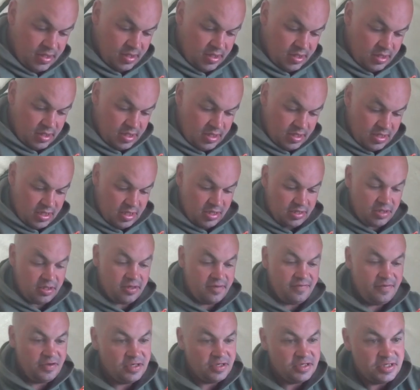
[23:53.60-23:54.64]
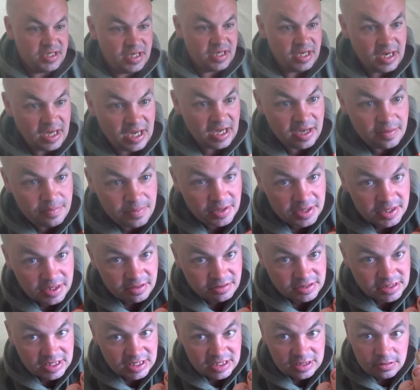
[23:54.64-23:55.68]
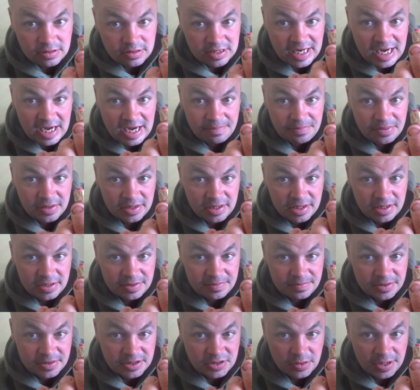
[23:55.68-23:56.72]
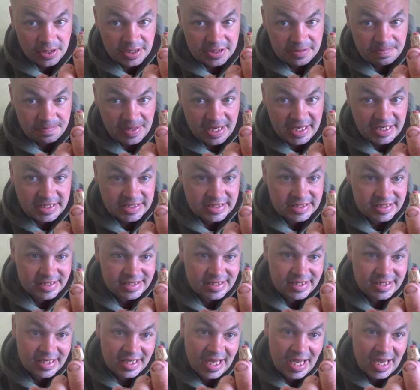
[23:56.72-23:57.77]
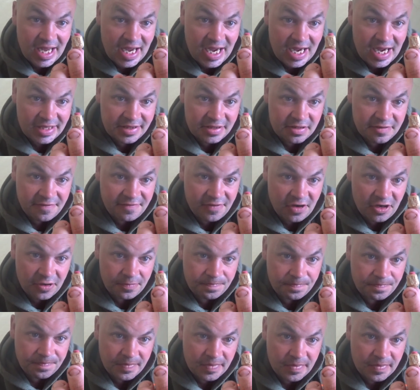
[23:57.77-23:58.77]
And I don't know if you can see that, but there's a little gap in between the bait and the foam.